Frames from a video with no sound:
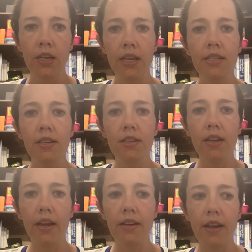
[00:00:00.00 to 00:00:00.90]
easy
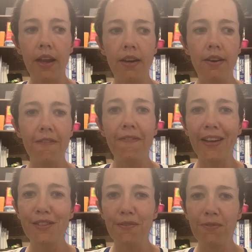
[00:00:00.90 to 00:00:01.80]
and
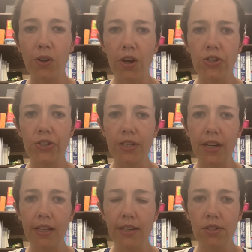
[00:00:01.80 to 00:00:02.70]
effective for coaches and
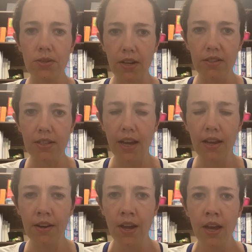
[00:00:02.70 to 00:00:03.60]
athletes to
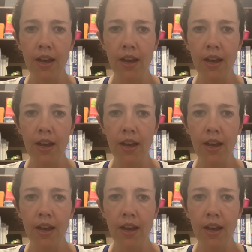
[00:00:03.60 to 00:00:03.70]
understand,